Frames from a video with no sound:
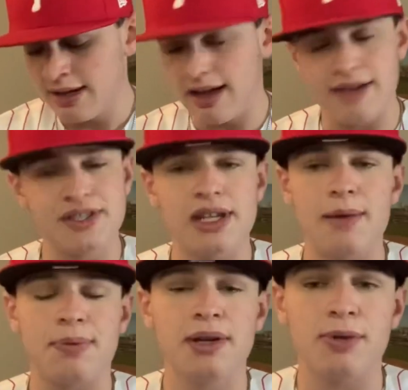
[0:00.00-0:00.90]
I've said
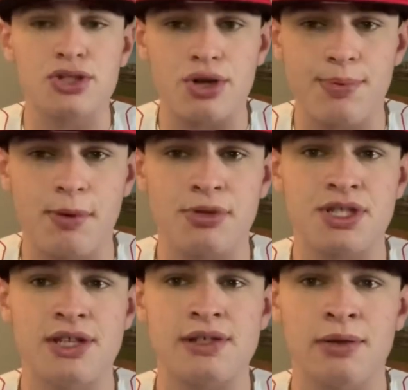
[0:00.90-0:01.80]
that pretty much all
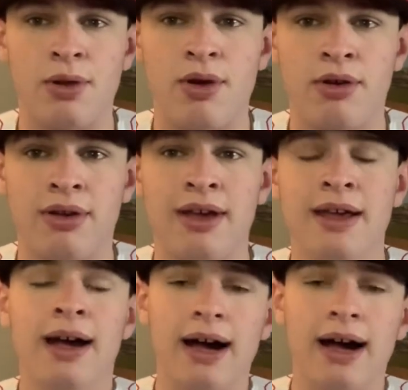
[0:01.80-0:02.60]
postseason long.